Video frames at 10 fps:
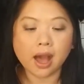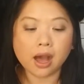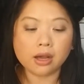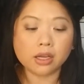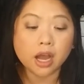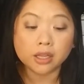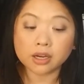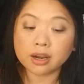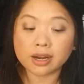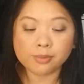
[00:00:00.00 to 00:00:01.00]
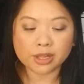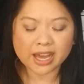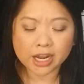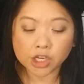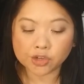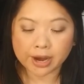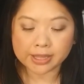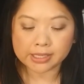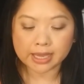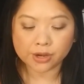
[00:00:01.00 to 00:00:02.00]
uh, color and I'm glad I
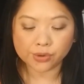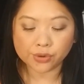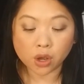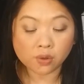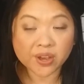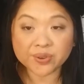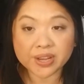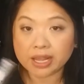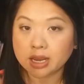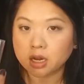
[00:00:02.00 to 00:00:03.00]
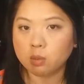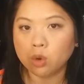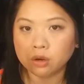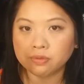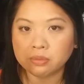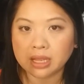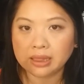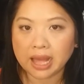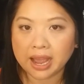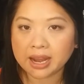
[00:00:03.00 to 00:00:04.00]
tried this. I don't know if I would get any more from the
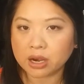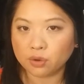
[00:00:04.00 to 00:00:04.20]
line.